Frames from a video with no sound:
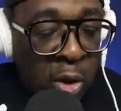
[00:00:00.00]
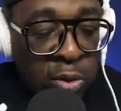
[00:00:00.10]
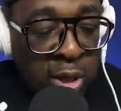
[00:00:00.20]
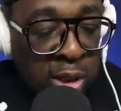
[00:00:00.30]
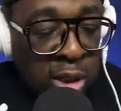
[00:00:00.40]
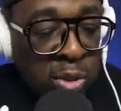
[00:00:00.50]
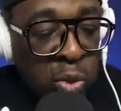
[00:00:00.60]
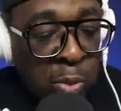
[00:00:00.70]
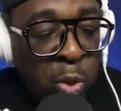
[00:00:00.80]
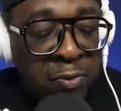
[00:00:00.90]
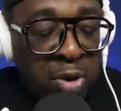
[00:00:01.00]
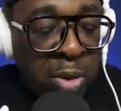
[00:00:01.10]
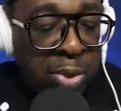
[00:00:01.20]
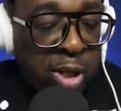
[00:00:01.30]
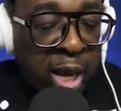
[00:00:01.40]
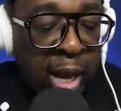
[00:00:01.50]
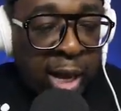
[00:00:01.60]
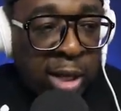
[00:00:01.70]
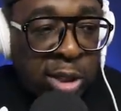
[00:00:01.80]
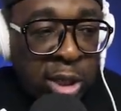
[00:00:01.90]
now this is we're moving up in the
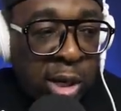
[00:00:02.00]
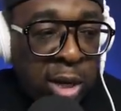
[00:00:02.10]
80s here.